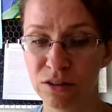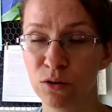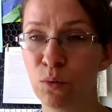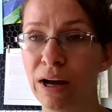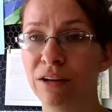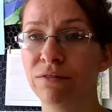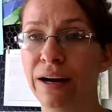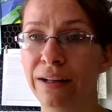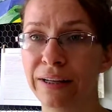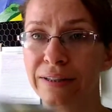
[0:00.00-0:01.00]
the wild
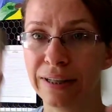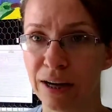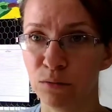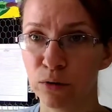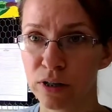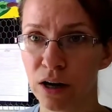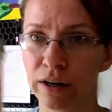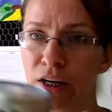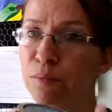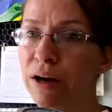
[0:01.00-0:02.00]
violet that we're
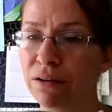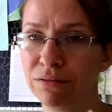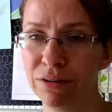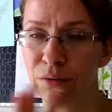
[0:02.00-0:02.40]
talking about,